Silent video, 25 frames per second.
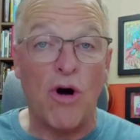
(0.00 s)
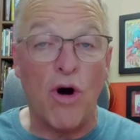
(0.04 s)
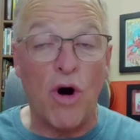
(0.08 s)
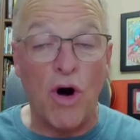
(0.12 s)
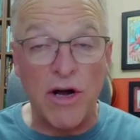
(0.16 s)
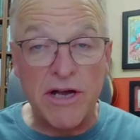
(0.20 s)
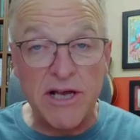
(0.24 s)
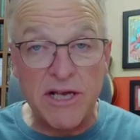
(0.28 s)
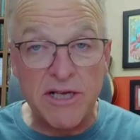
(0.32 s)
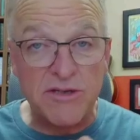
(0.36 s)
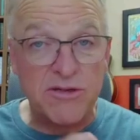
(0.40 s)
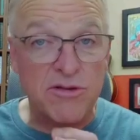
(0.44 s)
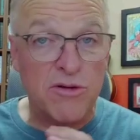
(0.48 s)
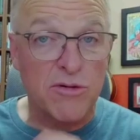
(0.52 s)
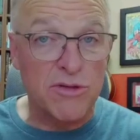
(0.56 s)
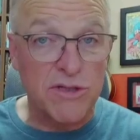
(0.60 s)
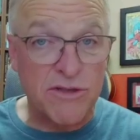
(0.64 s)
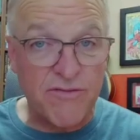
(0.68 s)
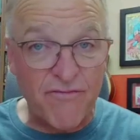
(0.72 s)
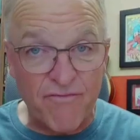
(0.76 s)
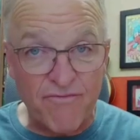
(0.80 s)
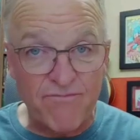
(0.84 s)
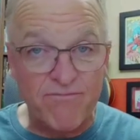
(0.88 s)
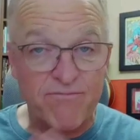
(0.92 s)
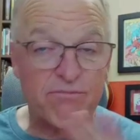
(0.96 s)

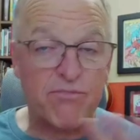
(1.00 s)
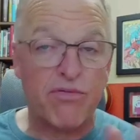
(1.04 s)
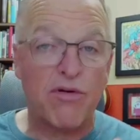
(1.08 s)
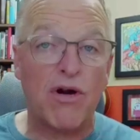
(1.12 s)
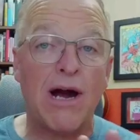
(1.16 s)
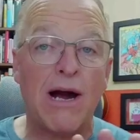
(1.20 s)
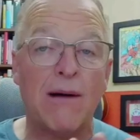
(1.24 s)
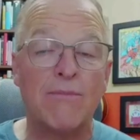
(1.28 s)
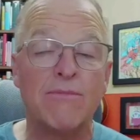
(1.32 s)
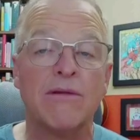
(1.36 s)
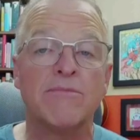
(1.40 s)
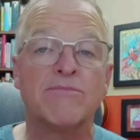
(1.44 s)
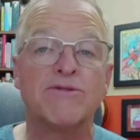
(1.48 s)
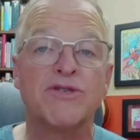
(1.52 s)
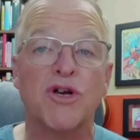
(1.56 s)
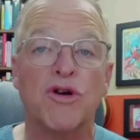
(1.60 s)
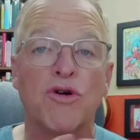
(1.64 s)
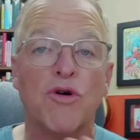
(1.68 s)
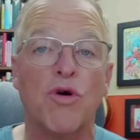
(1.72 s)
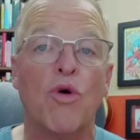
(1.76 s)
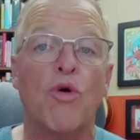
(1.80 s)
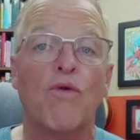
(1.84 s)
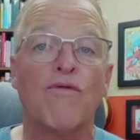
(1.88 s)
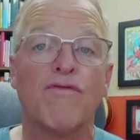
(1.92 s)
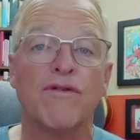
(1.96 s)
Those problems
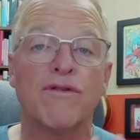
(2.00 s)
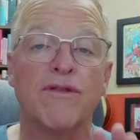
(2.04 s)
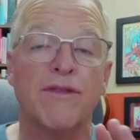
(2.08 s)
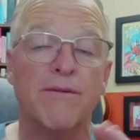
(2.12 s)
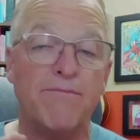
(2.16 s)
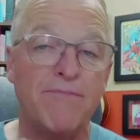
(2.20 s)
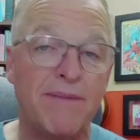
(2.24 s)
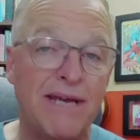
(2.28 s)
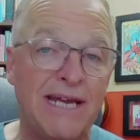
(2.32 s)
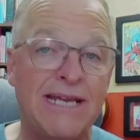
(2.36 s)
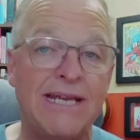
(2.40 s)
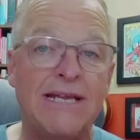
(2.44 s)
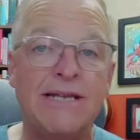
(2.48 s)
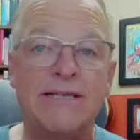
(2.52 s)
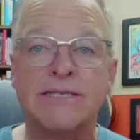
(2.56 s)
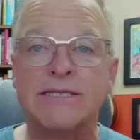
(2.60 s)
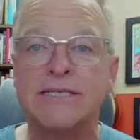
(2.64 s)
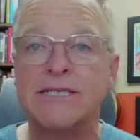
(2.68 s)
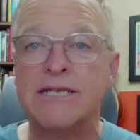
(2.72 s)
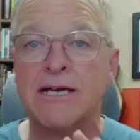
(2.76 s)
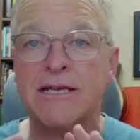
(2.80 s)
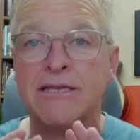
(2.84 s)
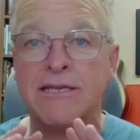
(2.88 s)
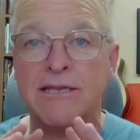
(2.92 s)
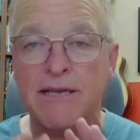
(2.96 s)
are over. The beating's
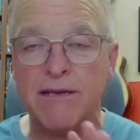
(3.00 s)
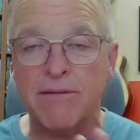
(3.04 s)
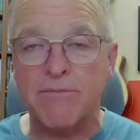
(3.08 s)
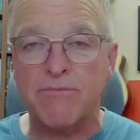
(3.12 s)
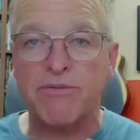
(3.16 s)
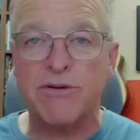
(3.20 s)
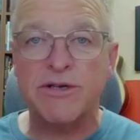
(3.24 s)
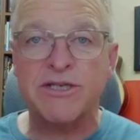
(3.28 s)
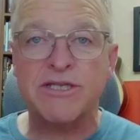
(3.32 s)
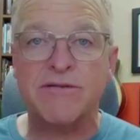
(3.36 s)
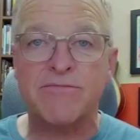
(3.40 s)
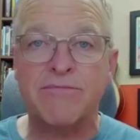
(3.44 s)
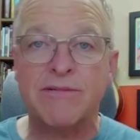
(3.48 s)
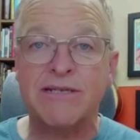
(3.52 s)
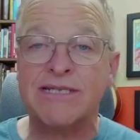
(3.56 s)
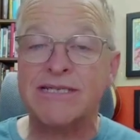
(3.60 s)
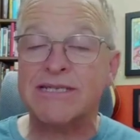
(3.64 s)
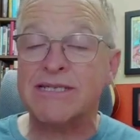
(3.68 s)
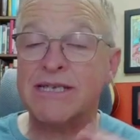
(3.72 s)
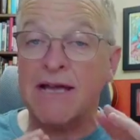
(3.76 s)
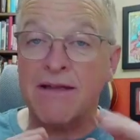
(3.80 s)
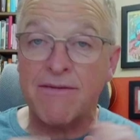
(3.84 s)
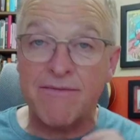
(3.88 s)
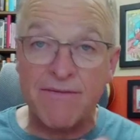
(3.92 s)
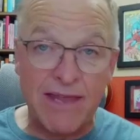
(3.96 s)
done. The imprisonment's
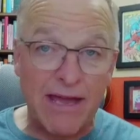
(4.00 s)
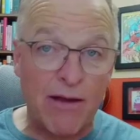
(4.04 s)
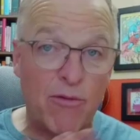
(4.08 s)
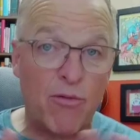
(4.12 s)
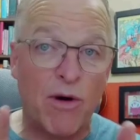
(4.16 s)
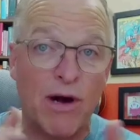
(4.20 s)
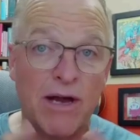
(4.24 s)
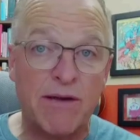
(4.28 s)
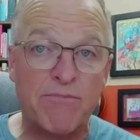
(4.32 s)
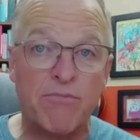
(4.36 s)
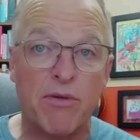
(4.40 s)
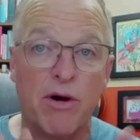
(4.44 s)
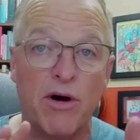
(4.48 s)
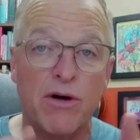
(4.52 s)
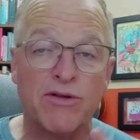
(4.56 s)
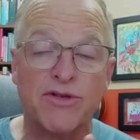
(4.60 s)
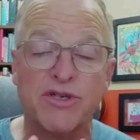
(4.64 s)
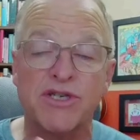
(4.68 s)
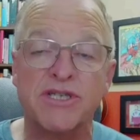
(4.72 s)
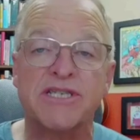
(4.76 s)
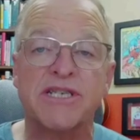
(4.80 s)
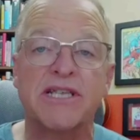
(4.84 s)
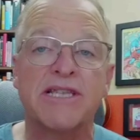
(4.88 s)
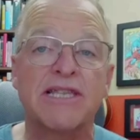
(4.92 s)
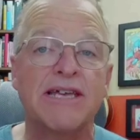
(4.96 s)
done. They want Paul
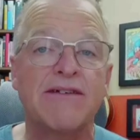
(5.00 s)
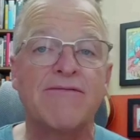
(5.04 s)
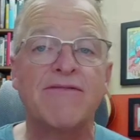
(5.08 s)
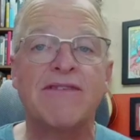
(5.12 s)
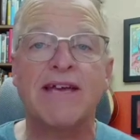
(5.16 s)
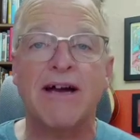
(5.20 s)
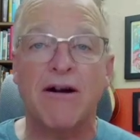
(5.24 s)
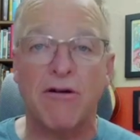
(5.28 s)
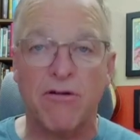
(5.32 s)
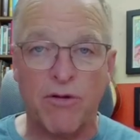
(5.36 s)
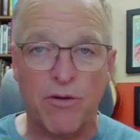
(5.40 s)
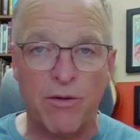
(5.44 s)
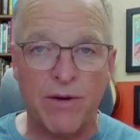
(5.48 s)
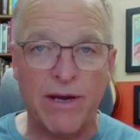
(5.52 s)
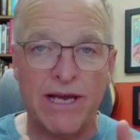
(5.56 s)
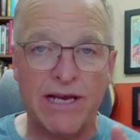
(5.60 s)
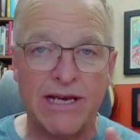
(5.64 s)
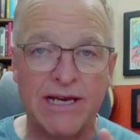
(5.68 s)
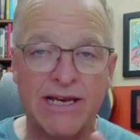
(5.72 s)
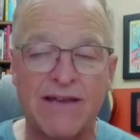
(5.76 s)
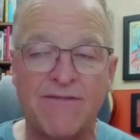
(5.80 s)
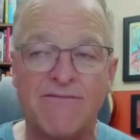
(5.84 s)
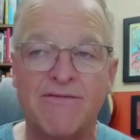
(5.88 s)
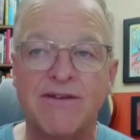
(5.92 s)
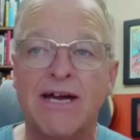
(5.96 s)
just to leave town. Go ahead
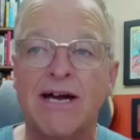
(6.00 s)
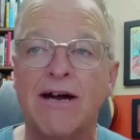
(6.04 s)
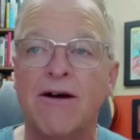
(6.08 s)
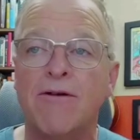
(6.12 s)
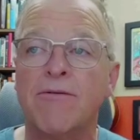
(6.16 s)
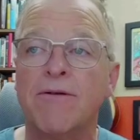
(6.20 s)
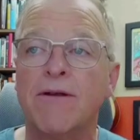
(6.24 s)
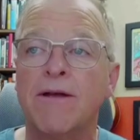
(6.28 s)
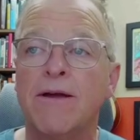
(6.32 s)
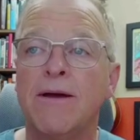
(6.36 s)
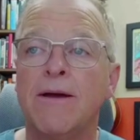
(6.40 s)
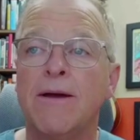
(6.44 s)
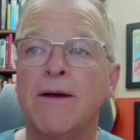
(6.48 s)
and leave town.